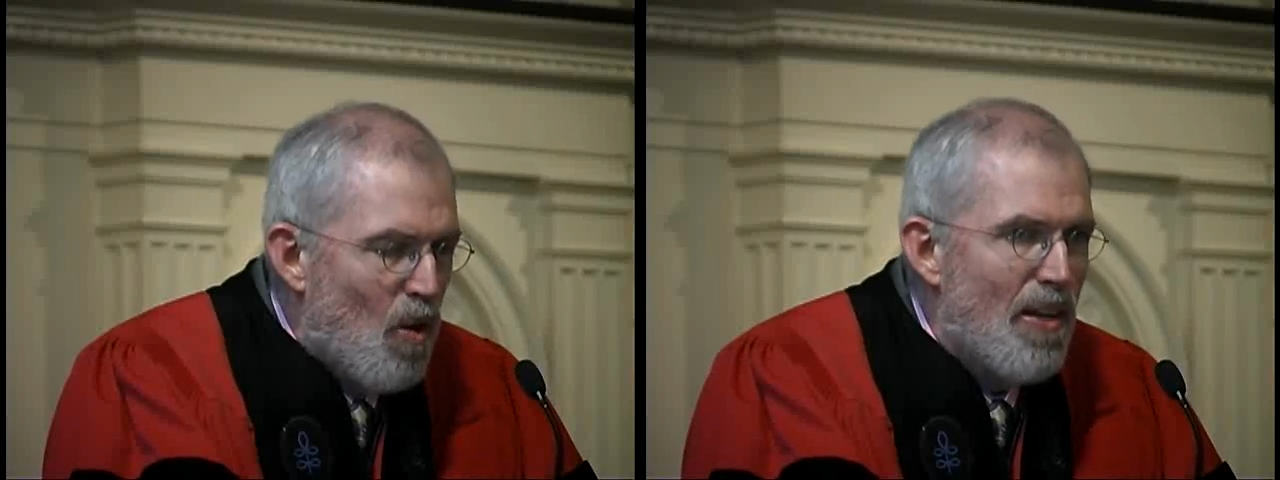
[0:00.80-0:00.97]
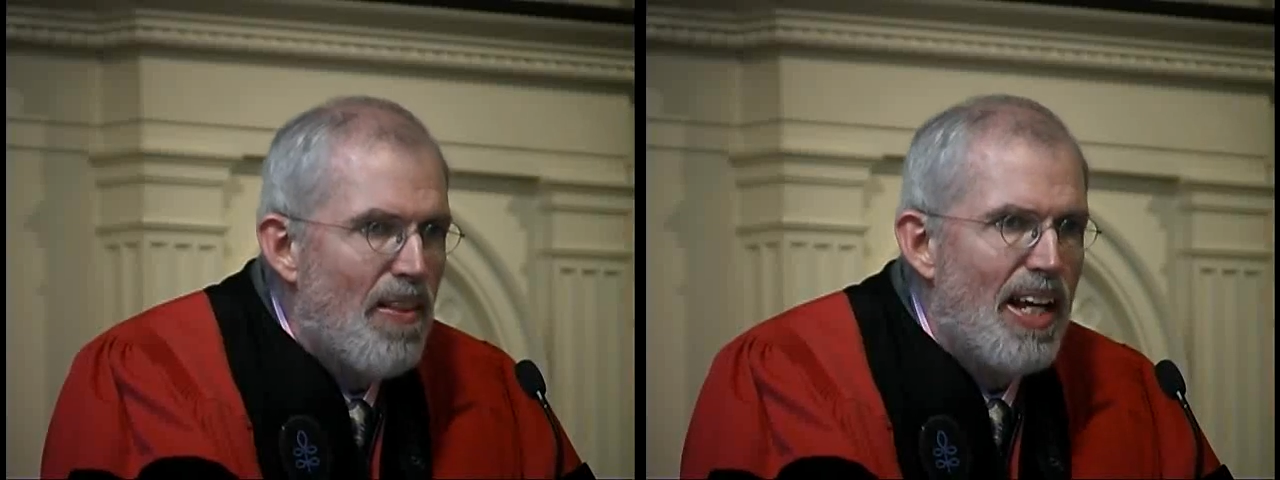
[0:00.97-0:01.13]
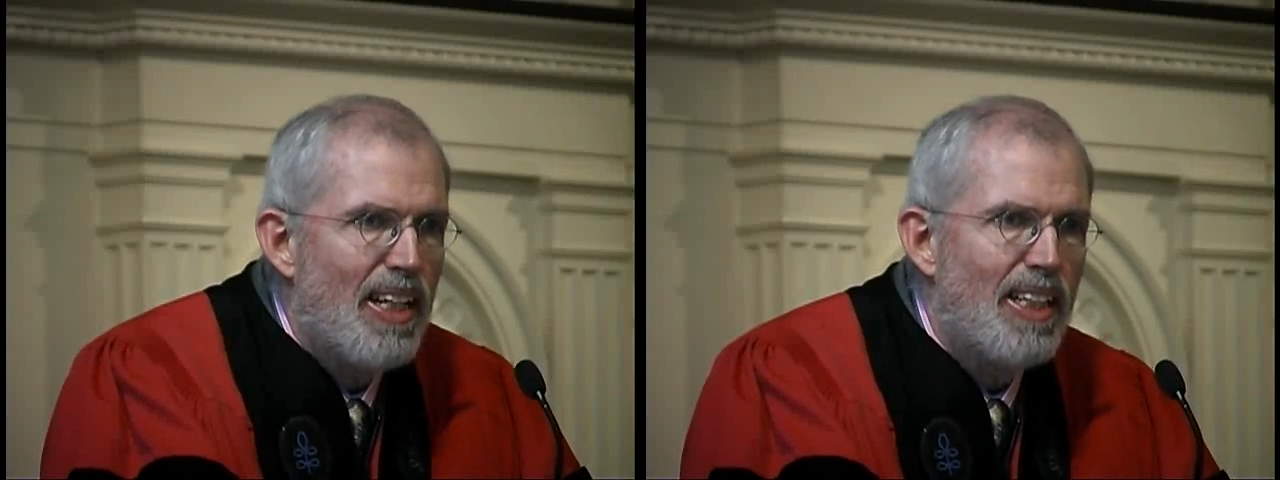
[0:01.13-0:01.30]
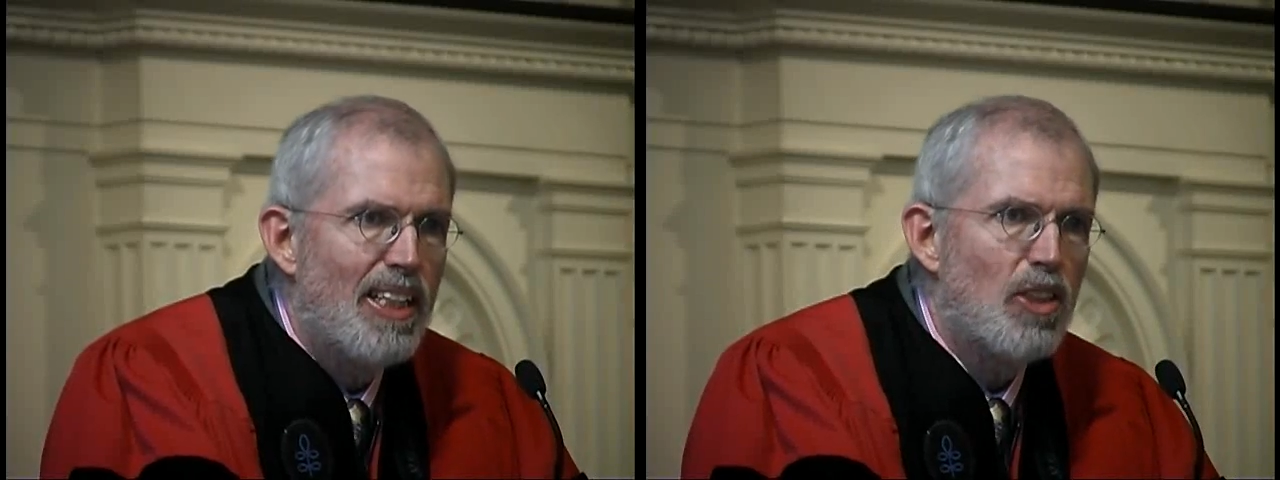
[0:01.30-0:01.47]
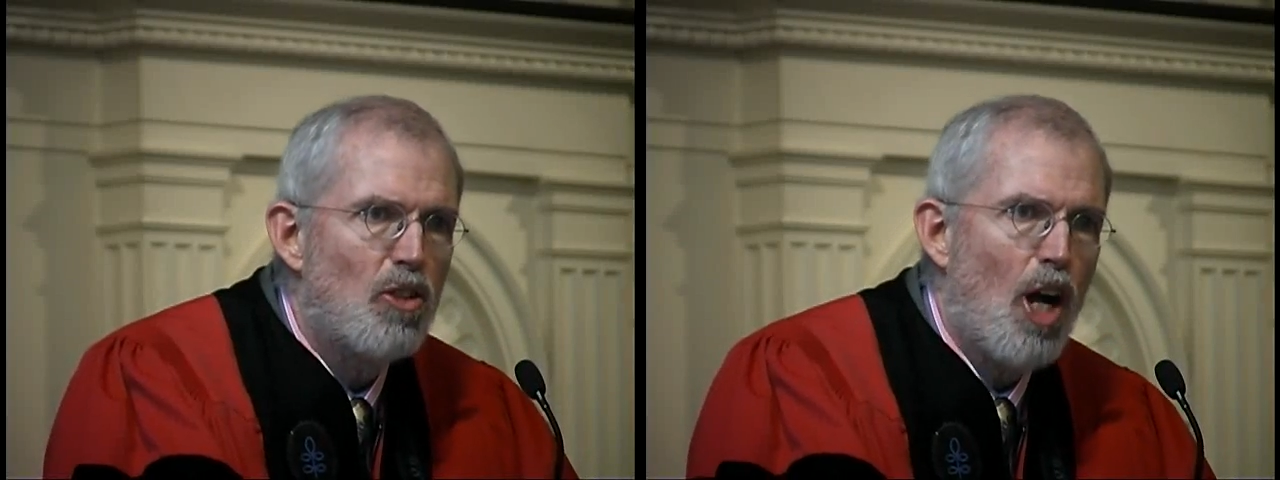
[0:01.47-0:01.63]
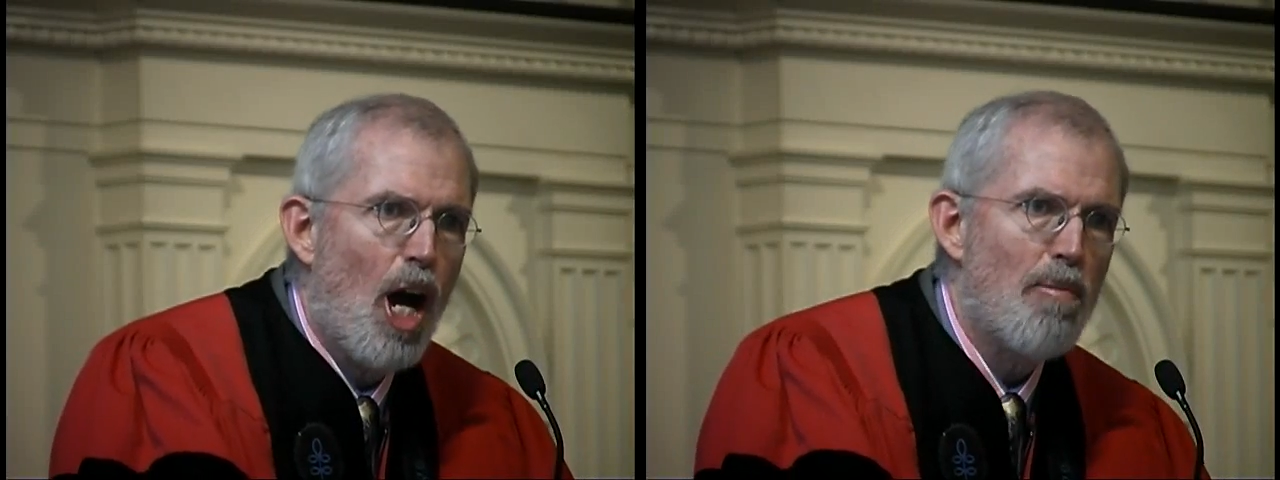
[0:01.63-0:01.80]
Where then in
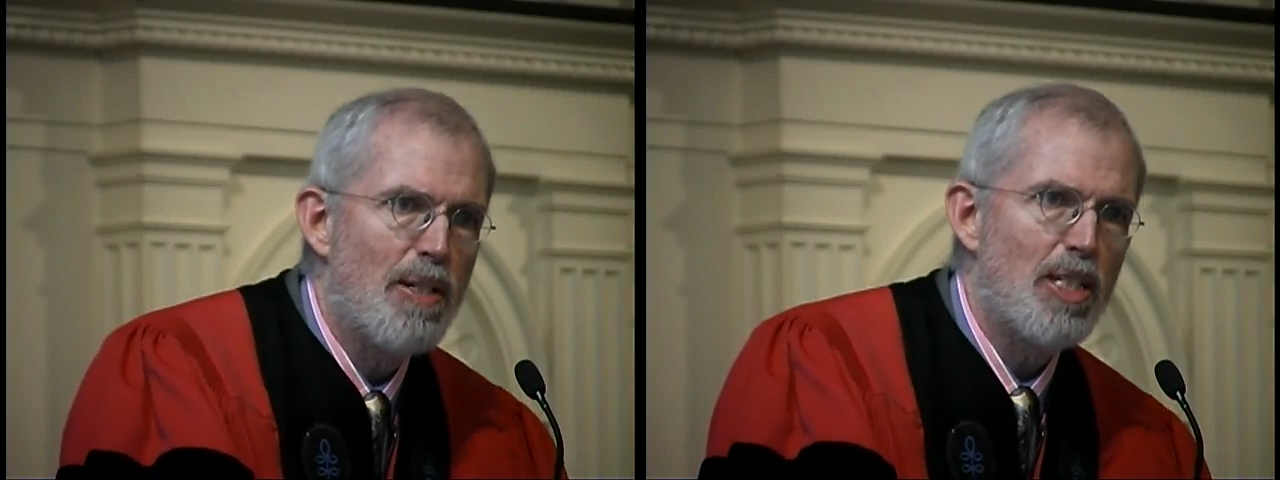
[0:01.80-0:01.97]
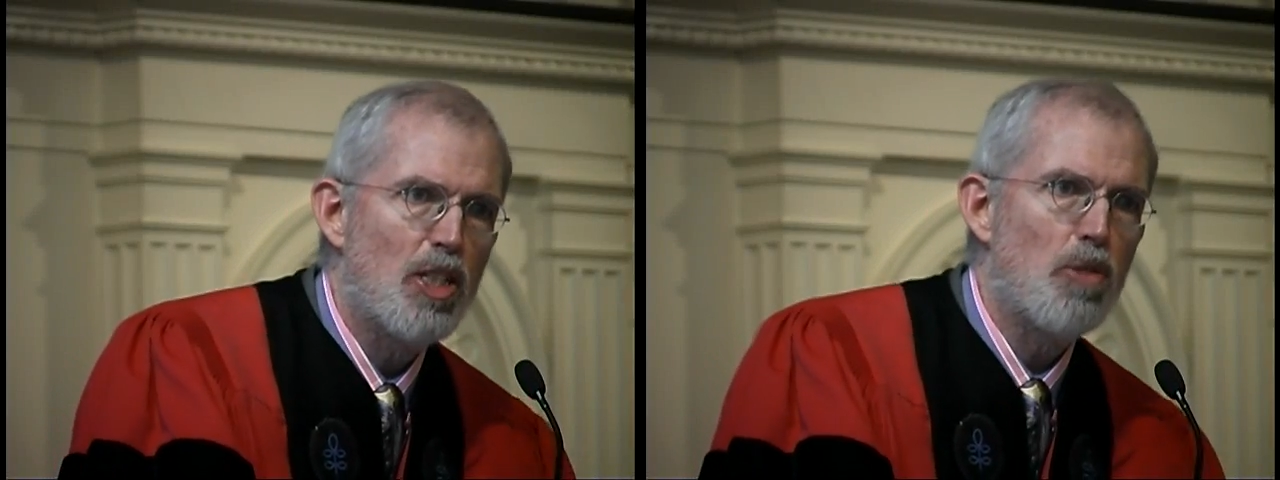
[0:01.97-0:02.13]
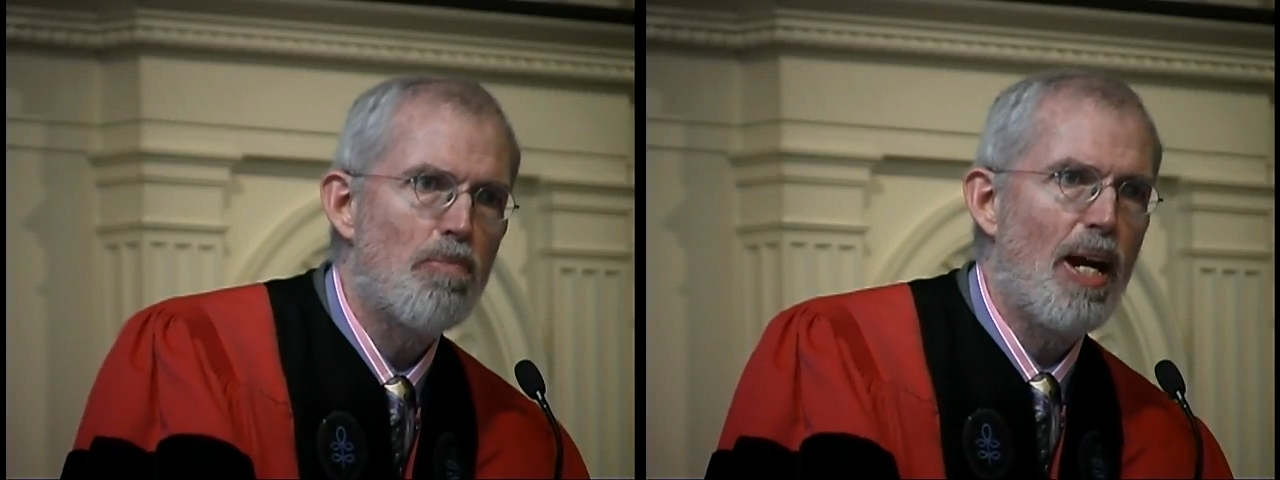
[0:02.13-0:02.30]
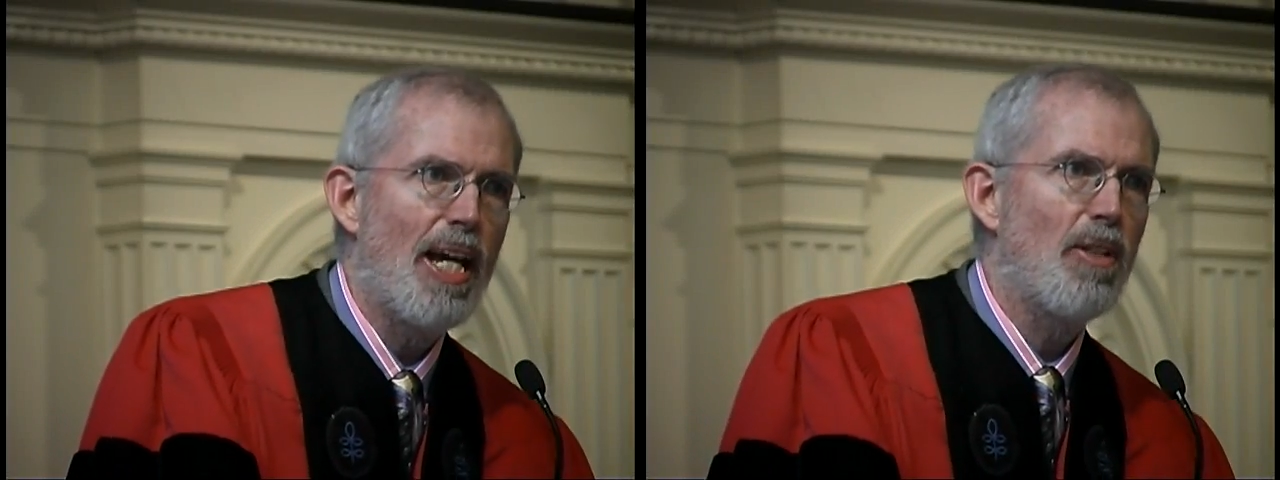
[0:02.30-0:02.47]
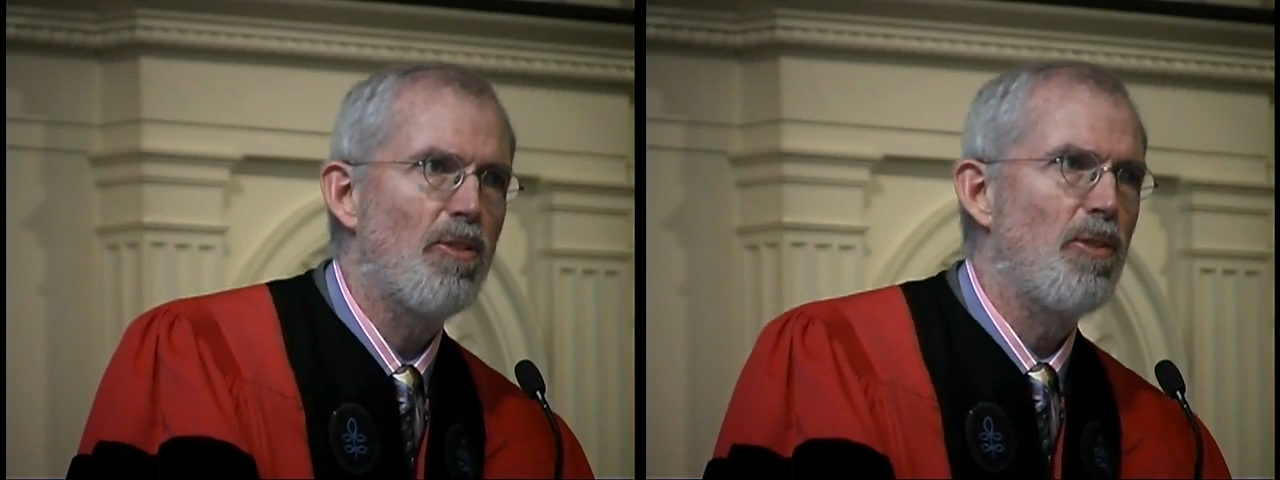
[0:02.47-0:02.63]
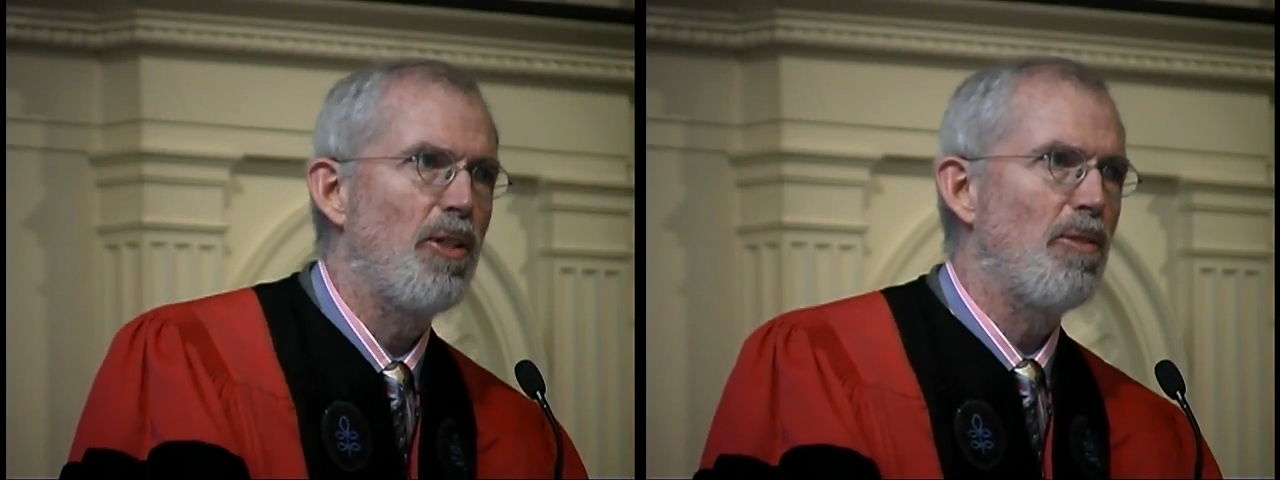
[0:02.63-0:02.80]
this drama is the
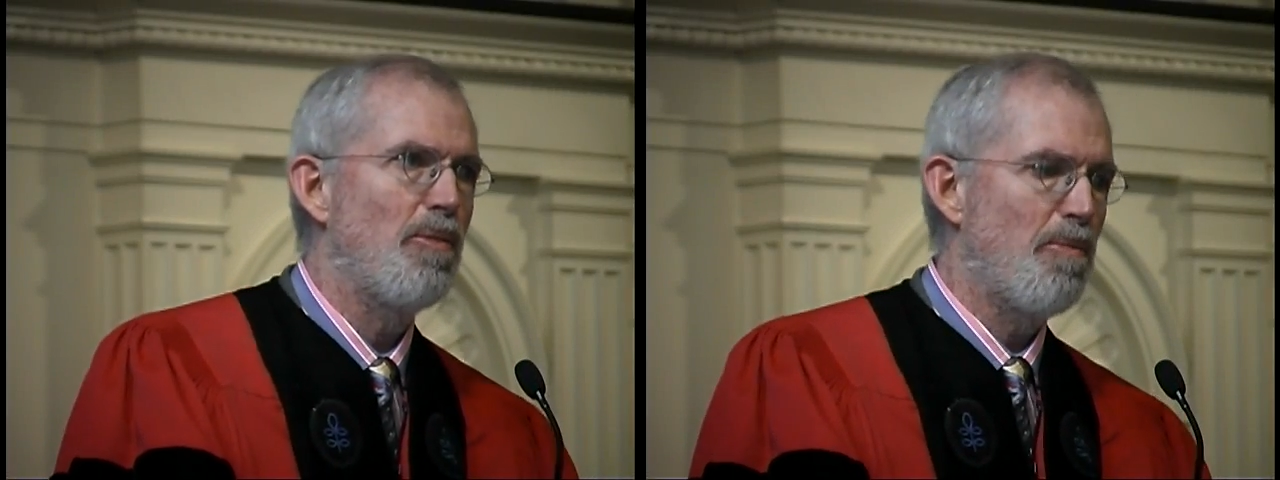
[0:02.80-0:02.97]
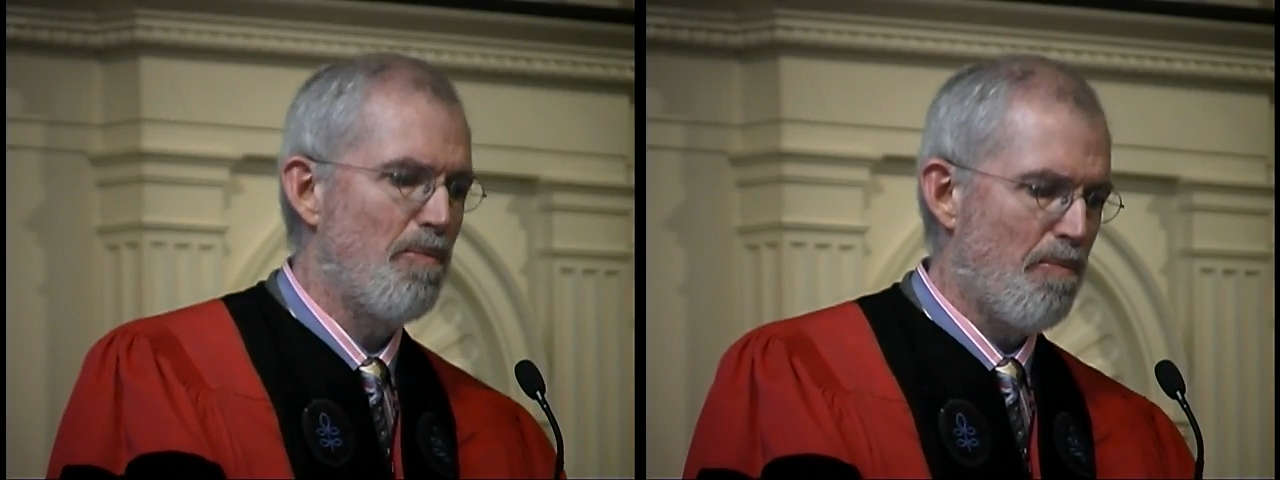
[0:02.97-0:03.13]
breakthrough?